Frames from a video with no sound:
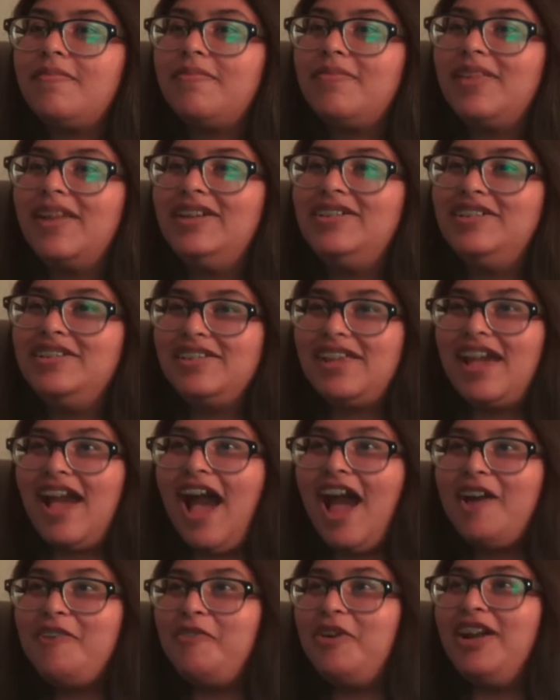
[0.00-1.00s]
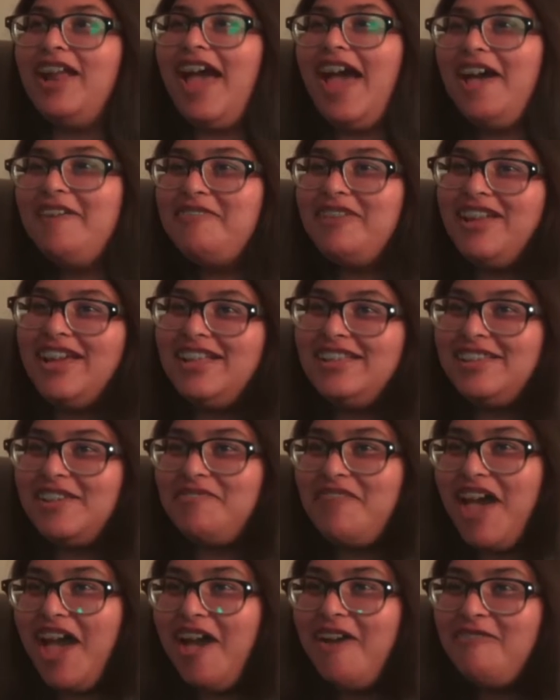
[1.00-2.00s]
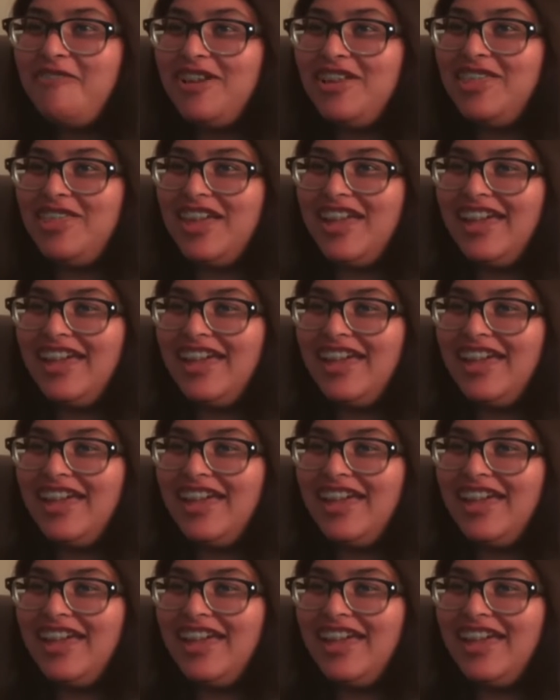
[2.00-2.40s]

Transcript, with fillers: She's like, I want evidence of everything.